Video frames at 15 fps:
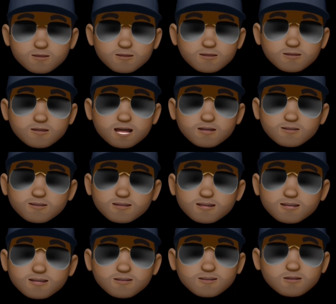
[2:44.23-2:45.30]
Now you're
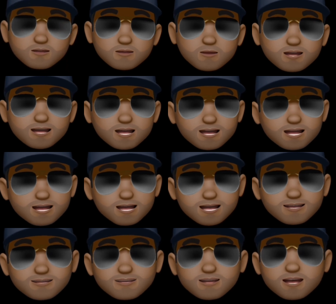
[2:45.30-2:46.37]
getting to
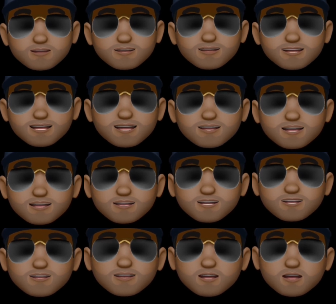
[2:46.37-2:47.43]

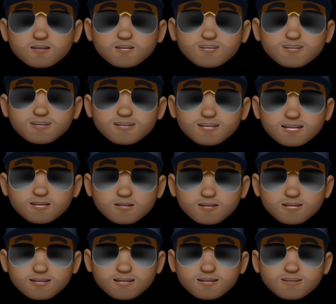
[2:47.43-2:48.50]
$8,800
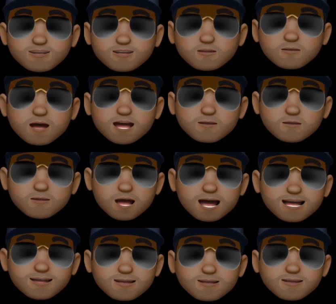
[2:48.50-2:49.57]
yearly just by
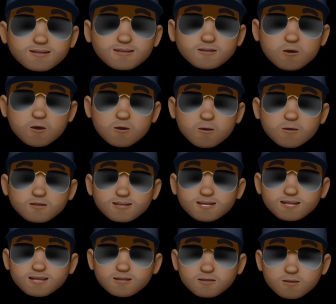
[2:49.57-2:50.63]
buying and holding
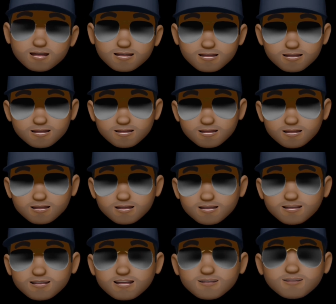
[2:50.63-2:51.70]
and waiting.
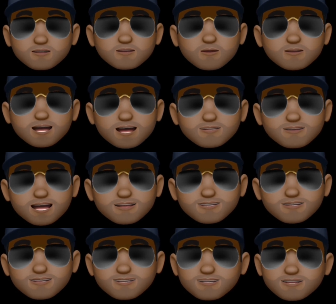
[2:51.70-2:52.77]
Yes, you won't have
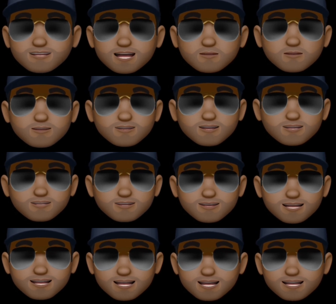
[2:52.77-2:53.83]
access to that
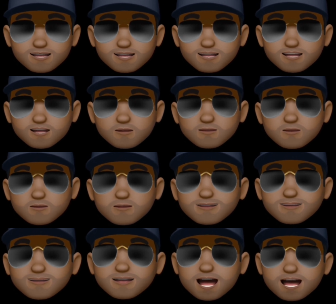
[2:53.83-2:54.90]
100K, but
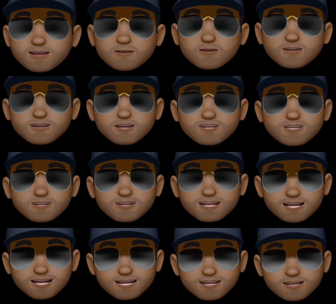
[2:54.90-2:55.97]
with that
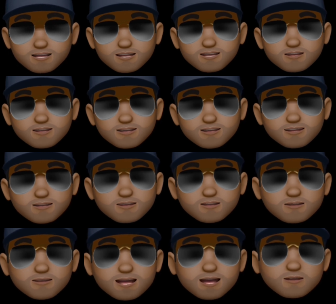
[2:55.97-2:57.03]
100K, you can either
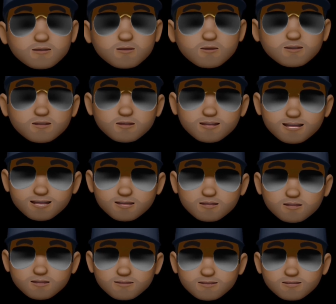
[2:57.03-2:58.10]
create quarterly
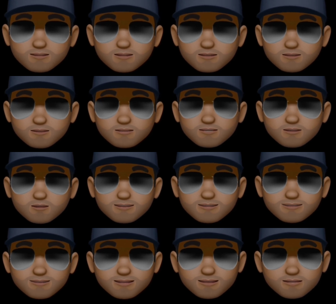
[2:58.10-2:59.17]
income to use for other
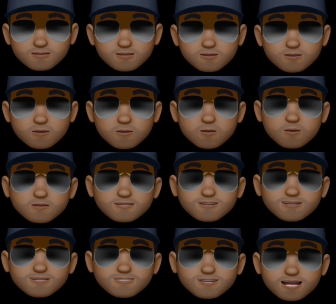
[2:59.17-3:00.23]
things or
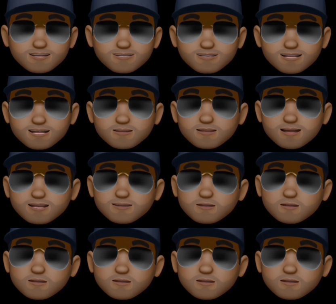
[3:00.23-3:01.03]
reinvest and make the